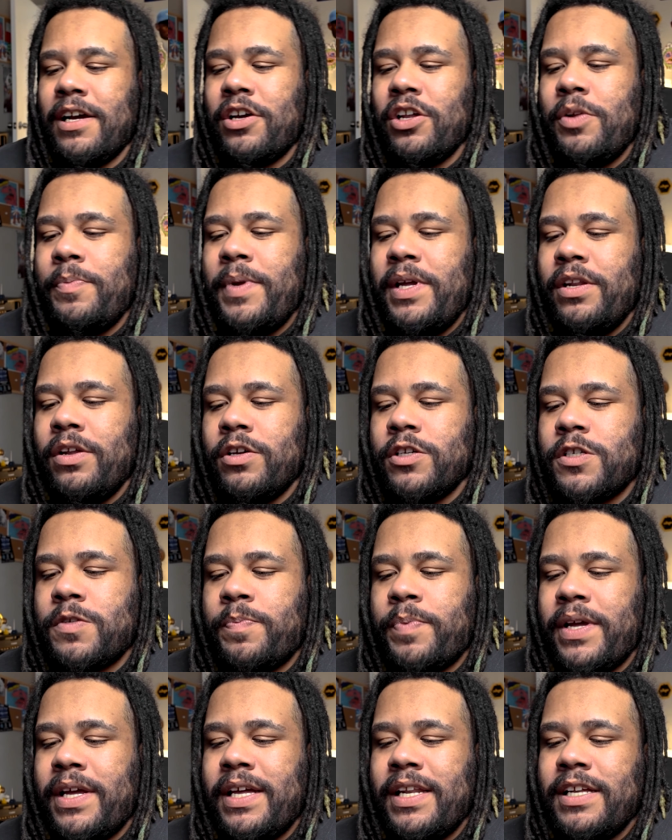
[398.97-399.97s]
not gonna be no
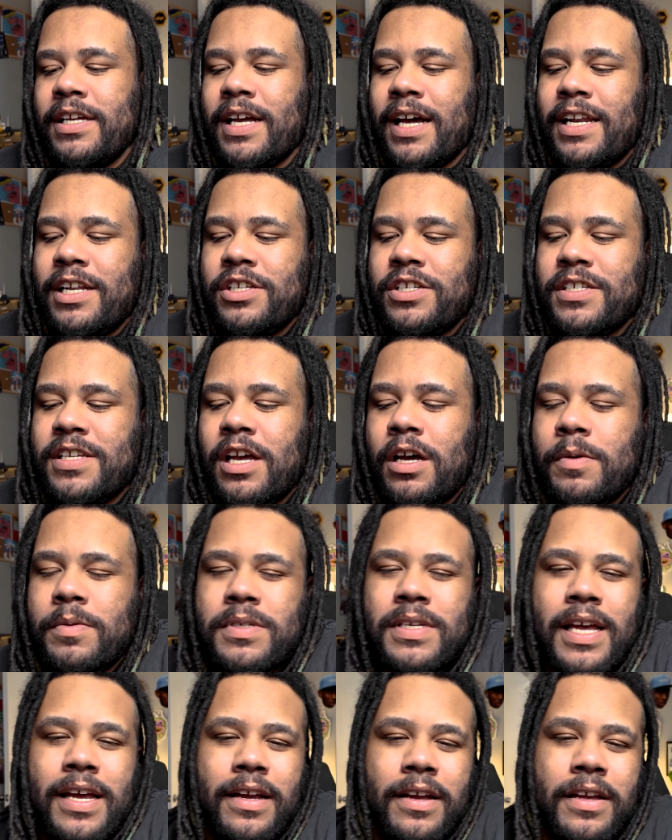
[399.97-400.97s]
spin. It kind of just
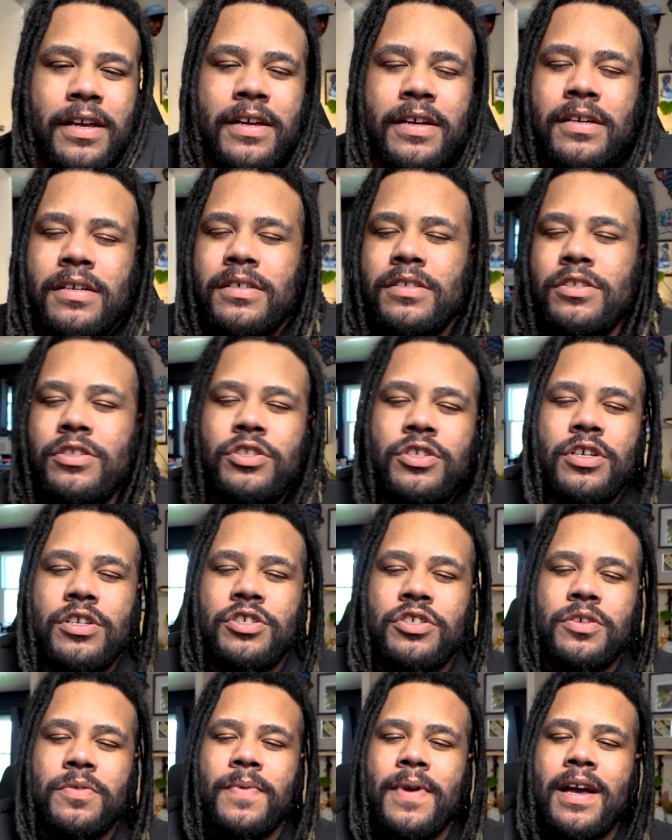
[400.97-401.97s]
helps like
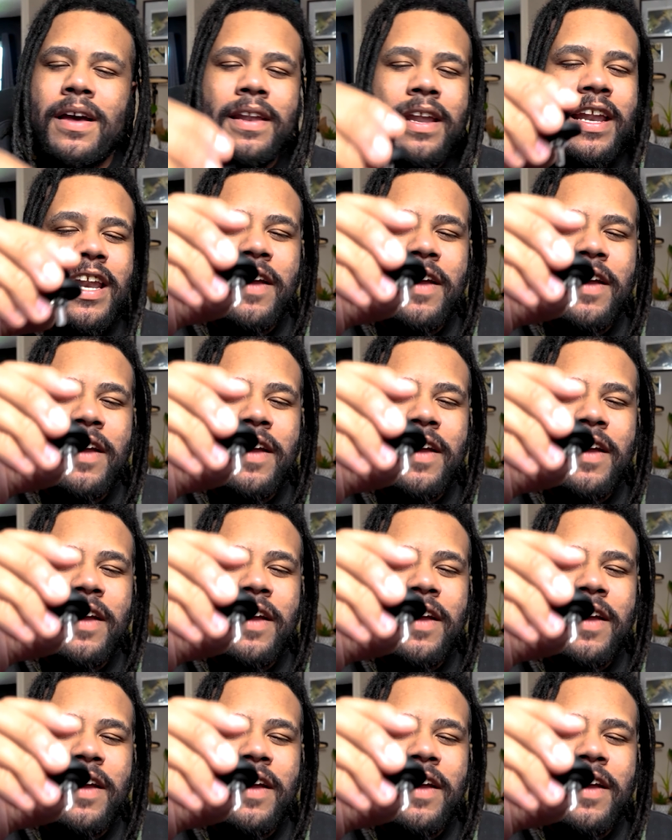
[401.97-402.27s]
just around.